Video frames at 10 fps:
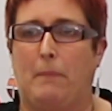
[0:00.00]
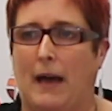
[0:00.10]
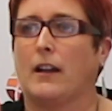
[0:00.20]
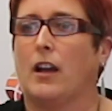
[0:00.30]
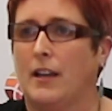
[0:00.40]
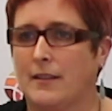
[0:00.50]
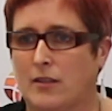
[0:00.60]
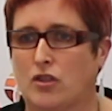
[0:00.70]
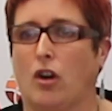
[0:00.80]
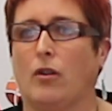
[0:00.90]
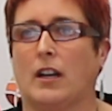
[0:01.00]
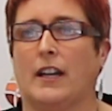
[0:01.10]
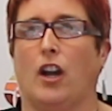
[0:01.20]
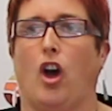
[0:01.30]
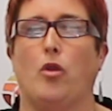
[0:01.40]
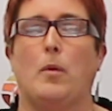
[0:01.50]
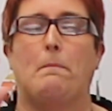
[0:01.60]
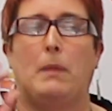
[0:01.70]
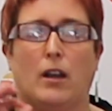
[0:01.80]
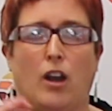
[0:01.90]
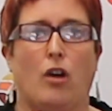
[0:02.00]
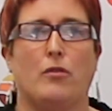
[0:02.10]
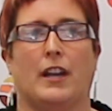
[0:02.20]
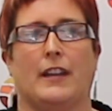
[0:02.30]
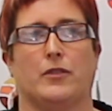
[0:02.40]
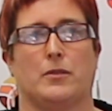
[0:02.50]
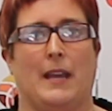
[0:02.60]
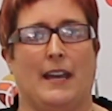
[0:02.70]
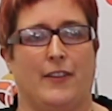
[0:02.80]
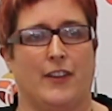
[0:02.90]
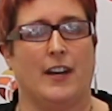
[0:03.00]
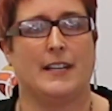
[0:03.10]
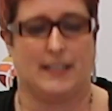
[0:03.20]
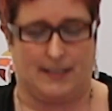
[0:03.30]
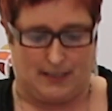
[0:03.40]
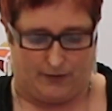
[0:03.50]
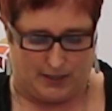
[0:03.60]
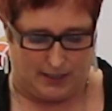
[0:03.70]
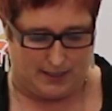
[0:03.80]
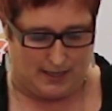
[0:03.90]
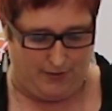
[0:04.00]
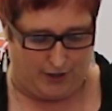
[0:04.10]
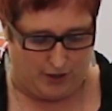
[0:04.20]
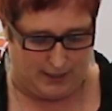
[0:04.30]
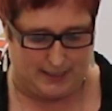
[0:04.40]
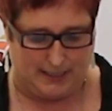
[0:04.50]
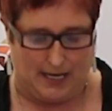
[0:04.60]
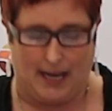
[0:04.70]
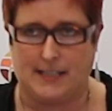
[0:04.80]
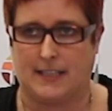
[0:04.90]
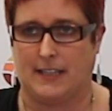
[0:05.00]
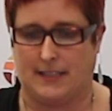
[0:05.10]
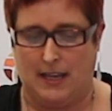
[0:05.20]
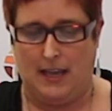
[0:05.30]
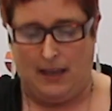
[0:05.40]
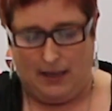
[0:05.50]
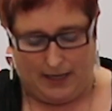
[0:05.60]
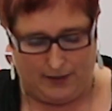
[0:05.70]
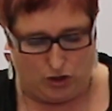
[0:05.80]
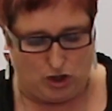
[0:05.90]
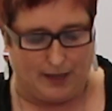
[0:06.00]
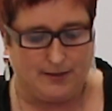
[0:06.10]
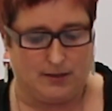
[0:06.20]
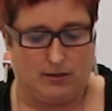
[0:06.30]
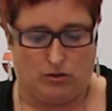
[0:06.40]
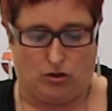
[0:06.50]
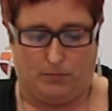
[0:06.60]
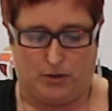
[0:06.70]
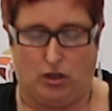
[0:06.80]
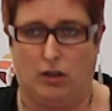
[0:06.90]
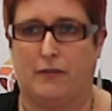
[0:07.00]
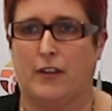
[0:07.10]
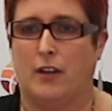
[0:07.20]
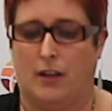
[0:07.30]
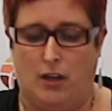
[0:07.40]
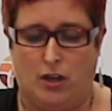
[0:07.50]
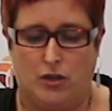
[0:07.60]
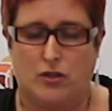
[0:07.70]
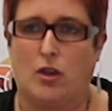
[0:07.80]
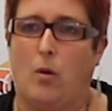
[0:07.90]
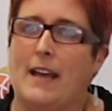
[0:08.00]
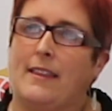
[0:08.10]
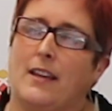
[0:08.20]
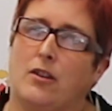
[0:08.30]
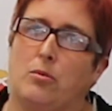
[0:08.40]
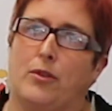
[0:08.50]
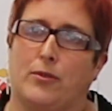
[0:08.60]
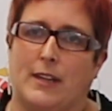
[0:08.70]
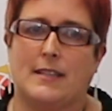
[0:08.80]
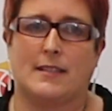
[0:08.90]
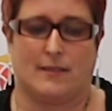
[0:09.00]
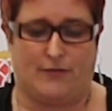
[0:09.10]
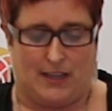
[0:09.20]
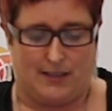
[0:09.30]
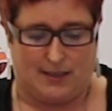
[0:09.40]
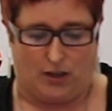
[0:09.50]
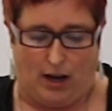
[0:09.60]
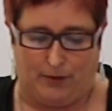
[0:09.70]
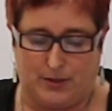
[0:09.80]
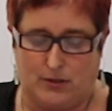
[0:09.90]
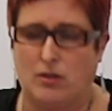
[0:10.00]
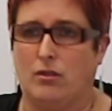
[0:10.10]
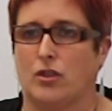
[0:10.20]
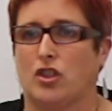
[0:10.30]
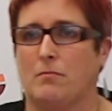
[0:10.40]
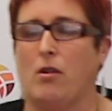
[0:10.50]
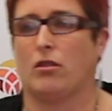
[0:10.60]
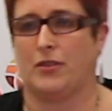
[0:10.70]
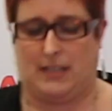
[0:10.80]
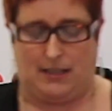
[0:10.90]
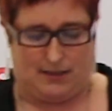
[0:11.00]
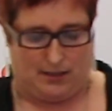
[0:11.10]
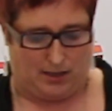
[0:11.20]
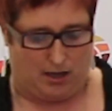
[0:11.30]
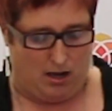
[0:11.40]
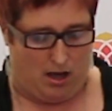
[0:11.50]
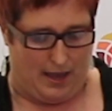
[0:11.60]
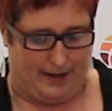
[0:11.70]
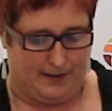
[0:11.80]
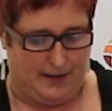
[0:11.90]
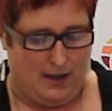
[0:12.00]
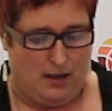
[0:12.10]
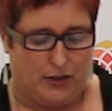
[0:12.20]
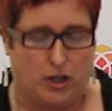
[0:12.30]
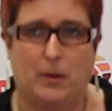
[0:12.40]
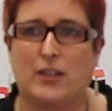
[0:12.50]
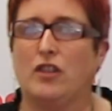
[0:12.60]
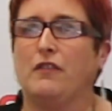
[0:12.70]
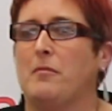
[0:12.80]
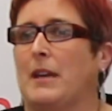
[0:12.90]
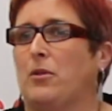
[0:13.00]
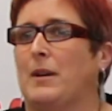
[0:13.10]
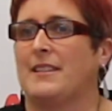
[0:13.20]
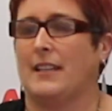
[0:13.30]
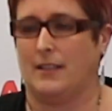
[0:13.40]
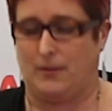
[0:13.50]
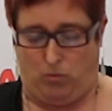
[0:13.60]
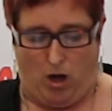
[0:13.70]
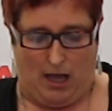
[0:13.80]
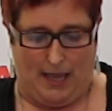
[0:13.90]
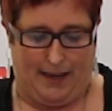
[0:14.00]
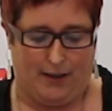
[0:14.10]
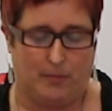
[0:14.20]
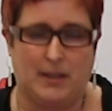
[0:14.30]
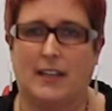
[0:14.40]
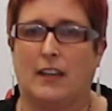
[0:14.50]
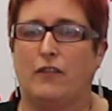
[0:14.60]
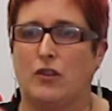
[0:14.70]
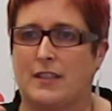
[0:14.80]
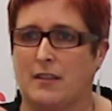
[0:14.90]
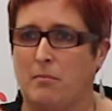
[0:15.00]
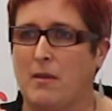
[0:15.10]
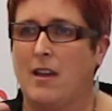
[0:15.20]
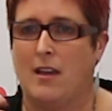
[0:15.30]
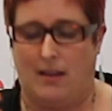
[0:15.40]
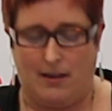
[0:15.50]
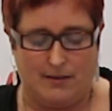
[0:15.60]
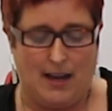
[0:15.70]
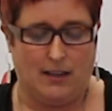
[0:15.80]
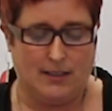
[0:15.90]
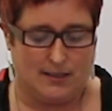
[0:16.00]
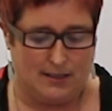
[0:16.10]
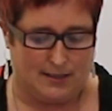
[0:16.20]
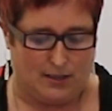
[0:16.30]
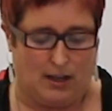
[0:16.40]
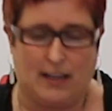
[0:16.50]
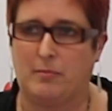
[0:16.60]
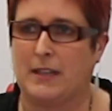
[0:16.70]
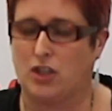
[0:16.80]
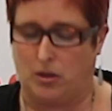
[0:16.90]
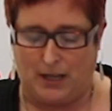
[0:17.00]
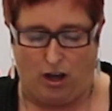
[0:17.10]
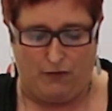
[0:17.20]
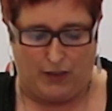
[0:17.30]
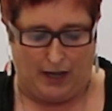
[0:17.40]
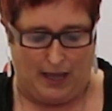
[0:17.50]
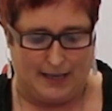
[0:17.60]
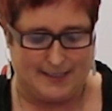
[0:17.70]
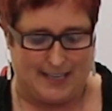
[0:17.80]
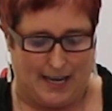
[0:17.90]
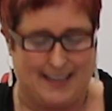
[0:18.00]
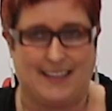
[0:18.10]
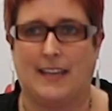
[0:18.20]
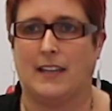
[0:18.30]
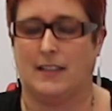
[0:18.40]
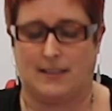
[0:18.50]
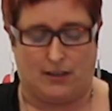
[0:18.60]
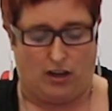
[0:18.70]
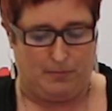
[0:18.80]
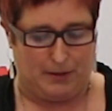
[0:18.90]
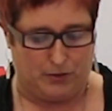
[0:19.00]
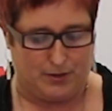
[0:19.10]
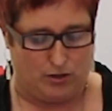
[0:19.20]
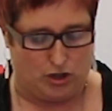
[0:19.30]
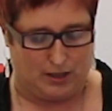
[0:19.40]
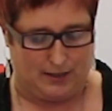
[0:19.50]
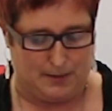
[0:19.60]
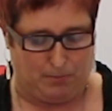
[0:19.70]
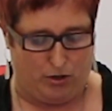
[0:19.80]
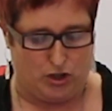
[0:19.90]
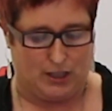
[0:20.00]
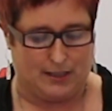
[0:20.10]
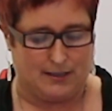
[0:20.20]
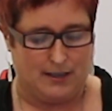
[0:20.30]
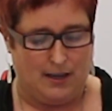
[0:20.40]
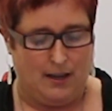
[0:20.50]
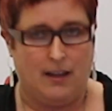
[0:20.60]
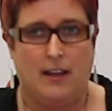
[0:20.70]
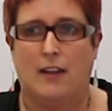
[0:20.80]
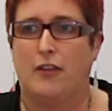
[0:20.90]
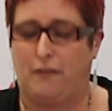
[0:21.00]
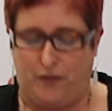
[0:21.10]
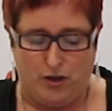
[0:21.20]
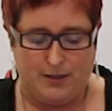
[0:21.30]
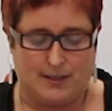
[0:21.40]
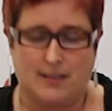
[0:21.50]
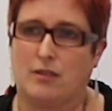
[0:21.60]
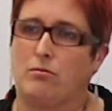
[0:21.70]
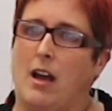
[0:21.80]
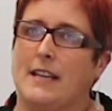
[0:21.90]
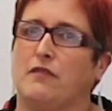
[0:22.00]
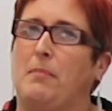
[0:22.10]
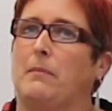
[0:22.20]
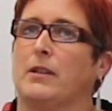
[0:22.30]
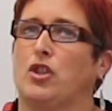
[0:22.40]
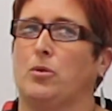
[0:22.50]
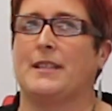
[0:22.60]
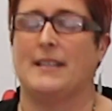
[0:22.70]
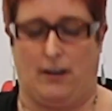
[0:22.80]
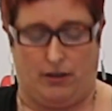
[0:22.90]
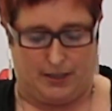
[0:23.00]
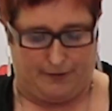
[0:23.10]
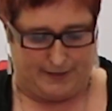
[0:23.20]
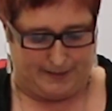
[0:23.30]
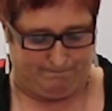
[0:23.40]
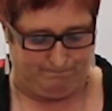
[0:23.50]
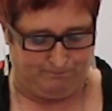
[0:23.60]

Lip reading: But historically low, below the levels we had in the 1970s and the 1980s. It just dropped off. So I think in all 3 spheres that I researched, democracy is in decline. The question for me always then is why? And I'm going to give you some analysis that I have been doing over the last 8 years that I've been researching these projects. The first is the rise of public choice narratives.